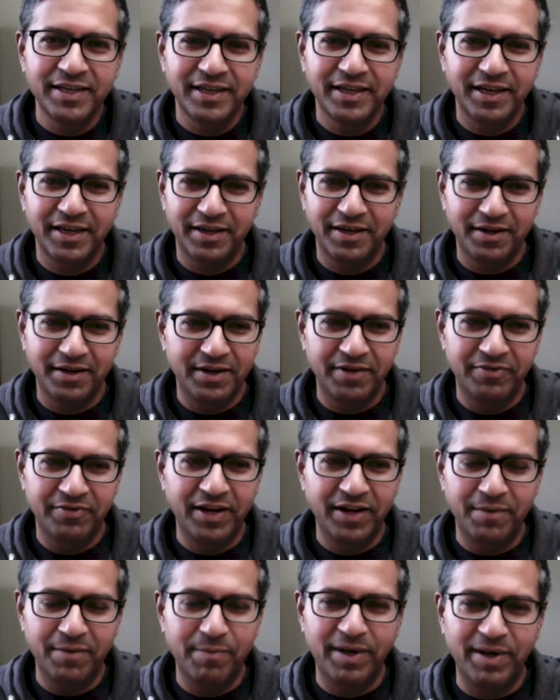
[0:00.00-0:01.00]
if
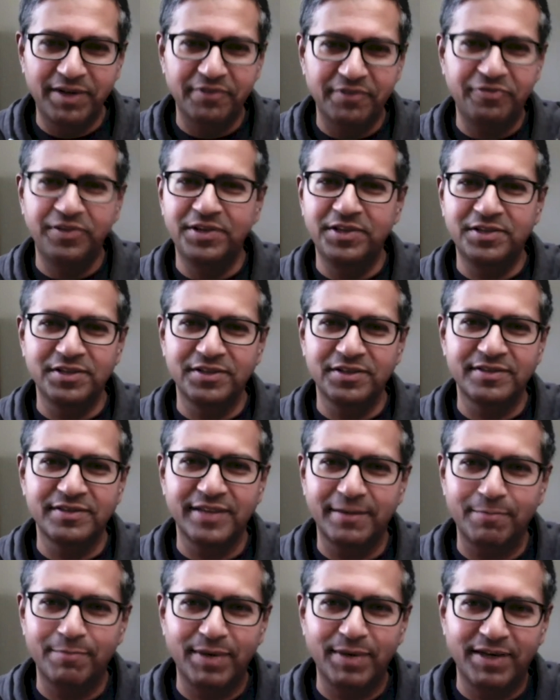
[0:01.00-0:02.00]
there are better features
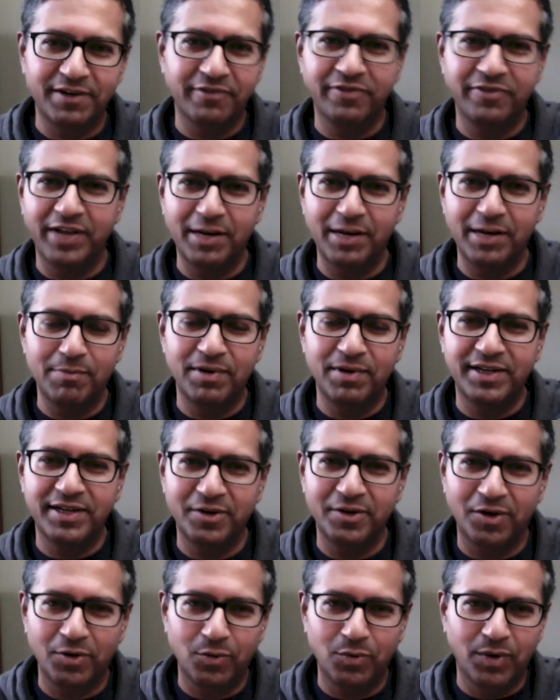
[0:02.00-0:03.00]
and better availability
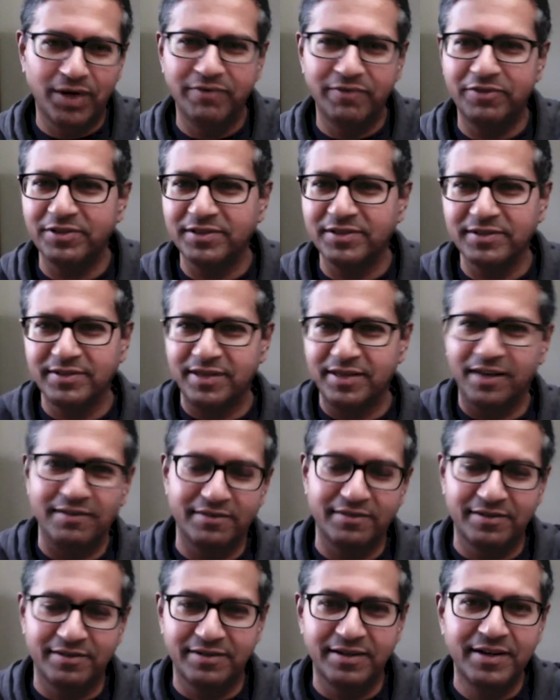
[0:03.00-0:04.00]
on one versus the
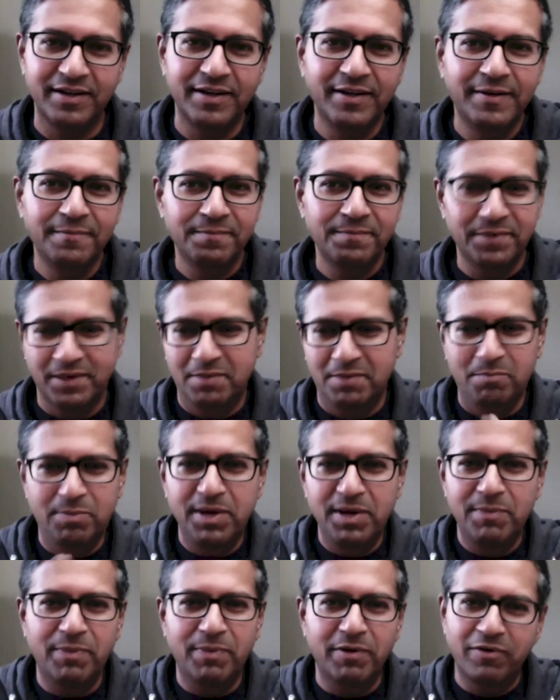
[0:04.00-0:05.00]
other,
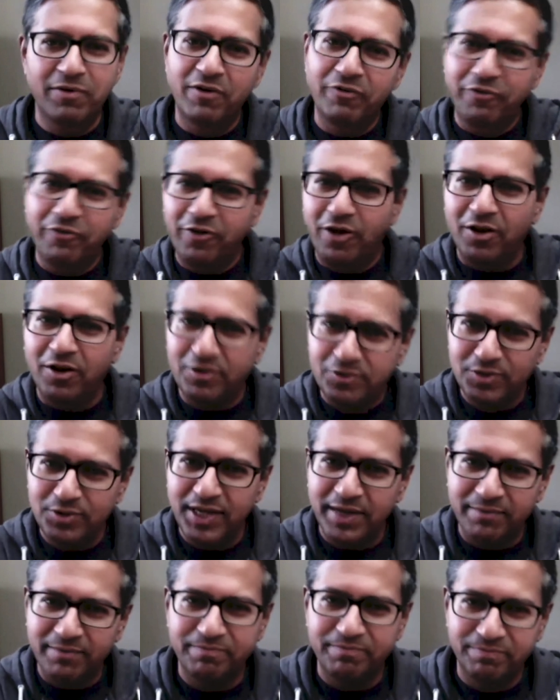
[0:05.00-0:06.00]
people will flock to
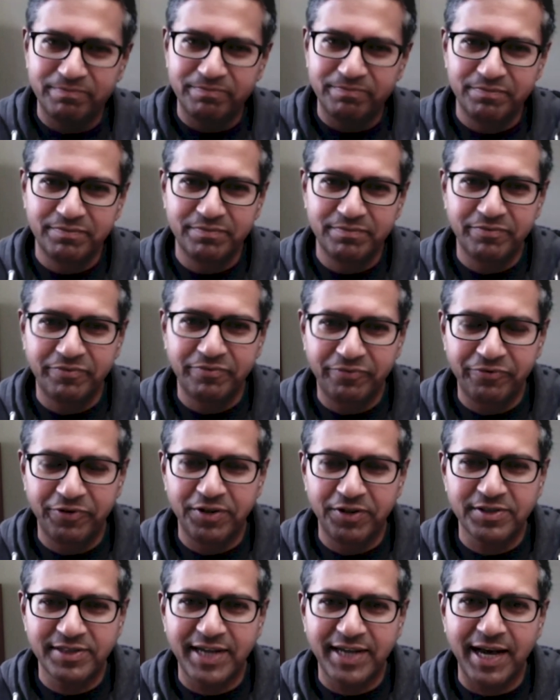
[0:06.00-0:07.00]
that
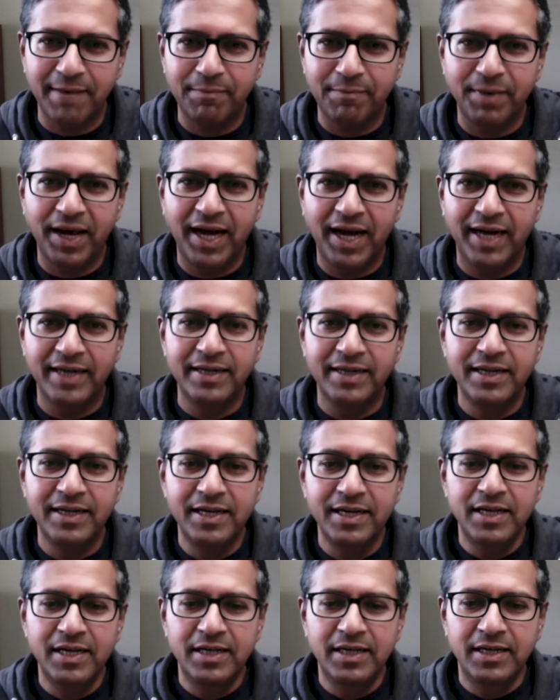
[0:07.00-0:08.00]
first app. And
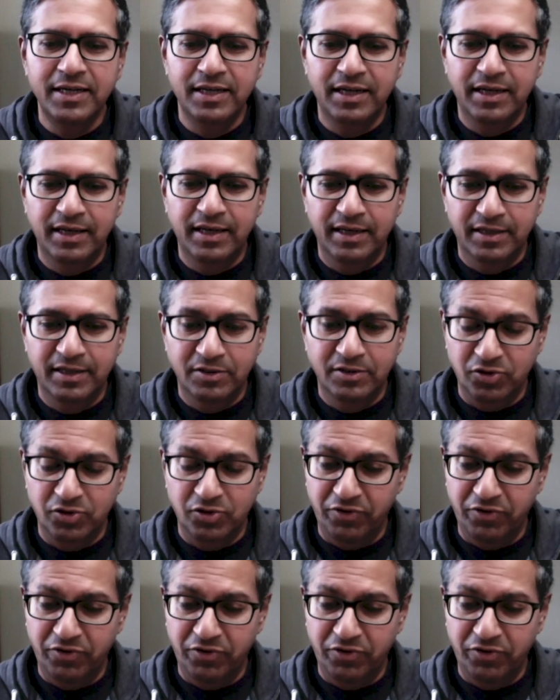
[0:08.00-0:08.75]
so